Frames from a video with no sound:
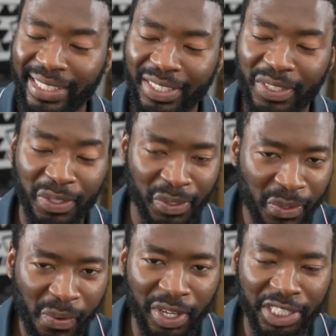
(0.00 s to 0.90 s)
to
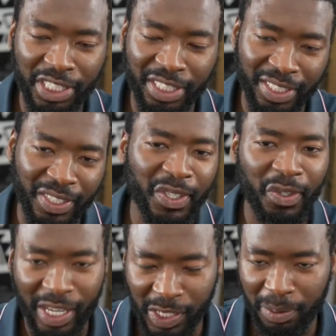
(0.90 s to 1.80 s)
question your
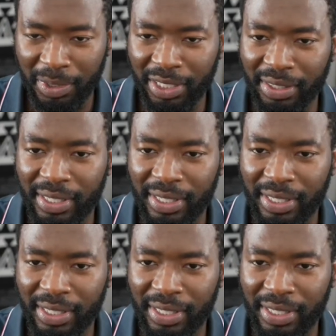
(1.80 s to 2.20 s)
assumptions.